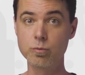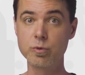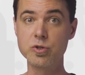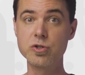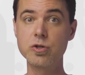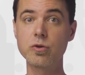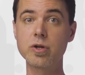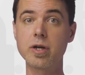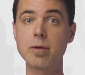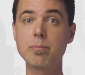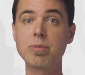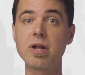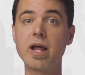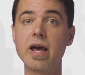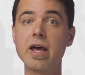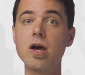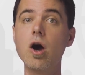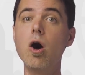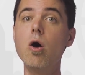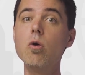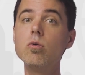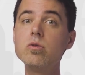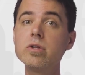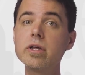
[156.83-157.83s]
which you can apply
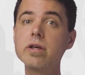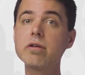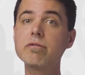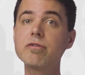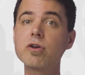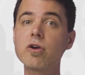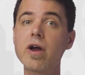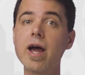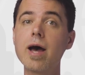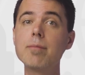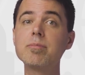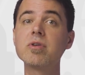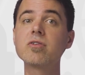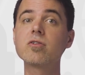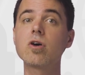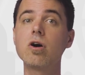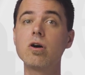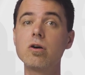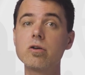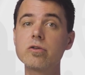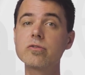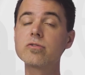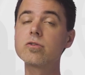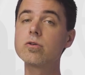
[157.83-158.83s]
only if your app is
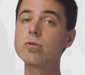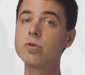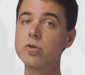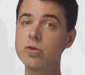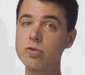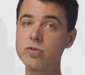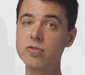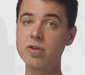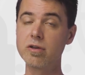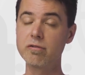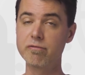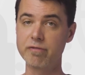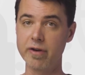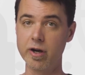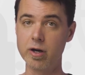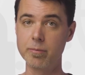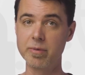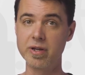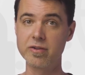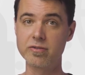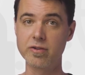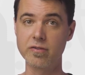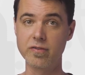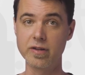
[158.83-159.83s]
also using
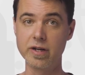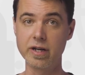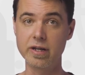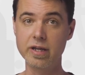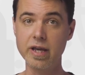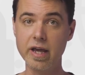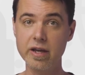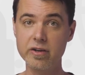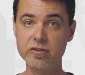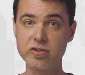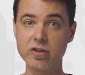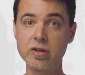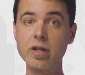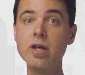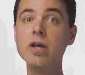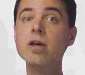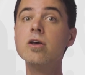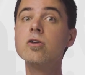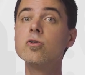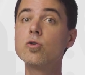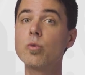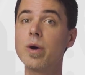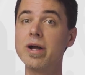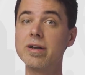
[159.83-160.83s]
Firebase Authentication
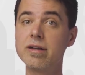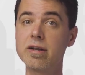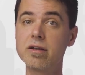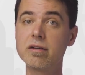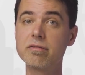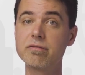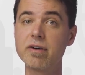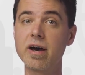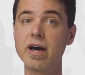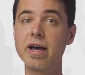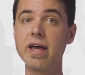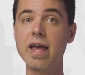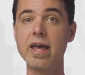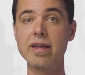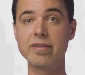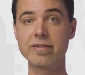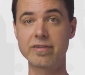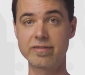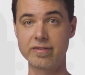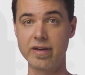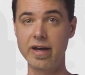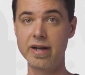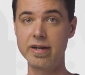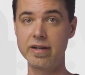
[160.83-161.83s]
to identify and
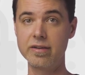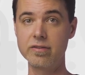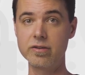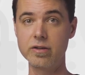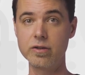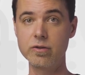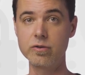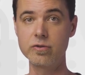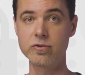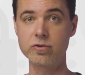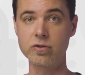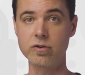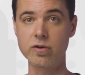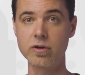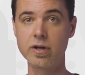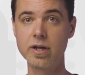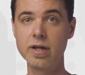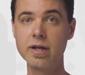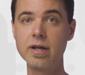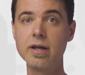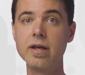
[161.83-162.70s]
sign in the user.